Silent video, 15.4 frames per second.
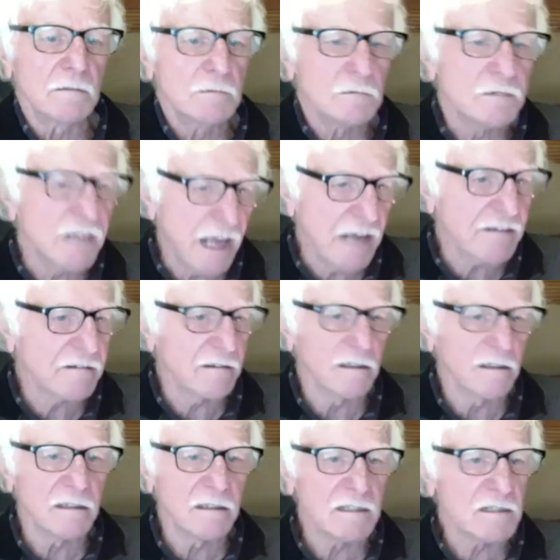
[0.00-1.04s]
death
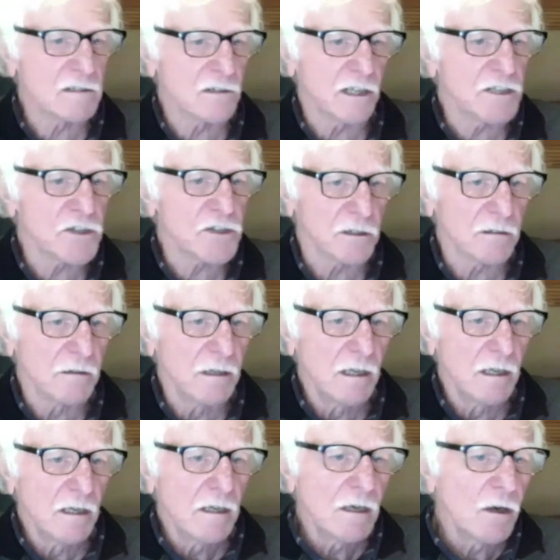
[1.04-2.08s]
and destruction,
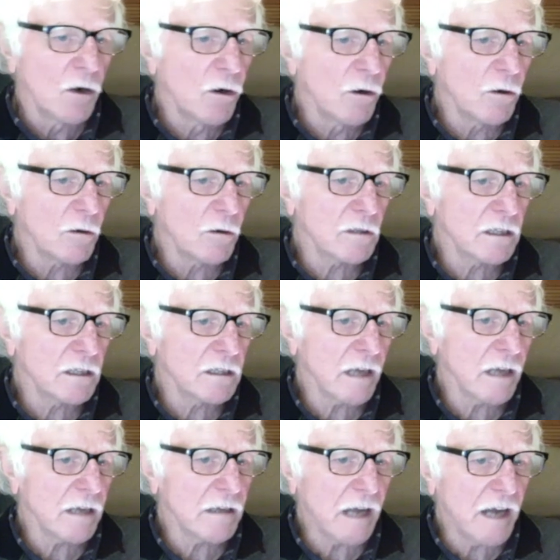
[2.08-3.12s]
or
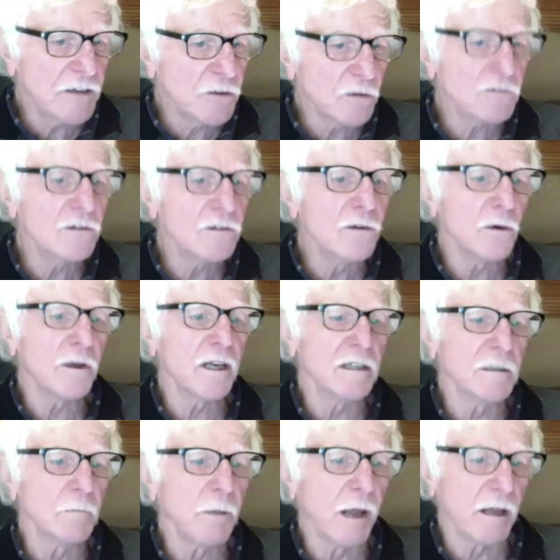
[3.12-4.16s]
I don't know
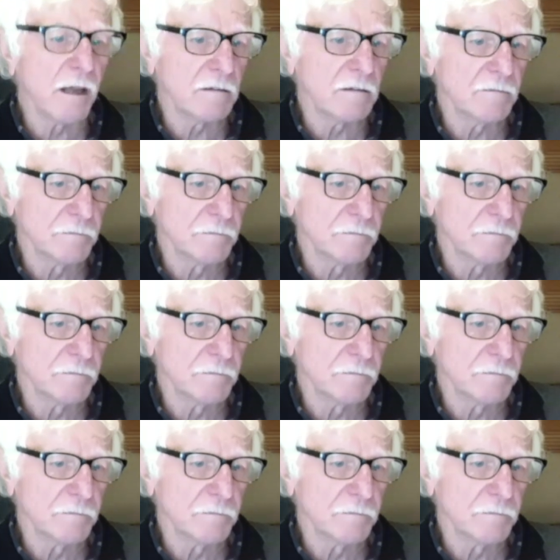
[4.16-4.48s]
another plan.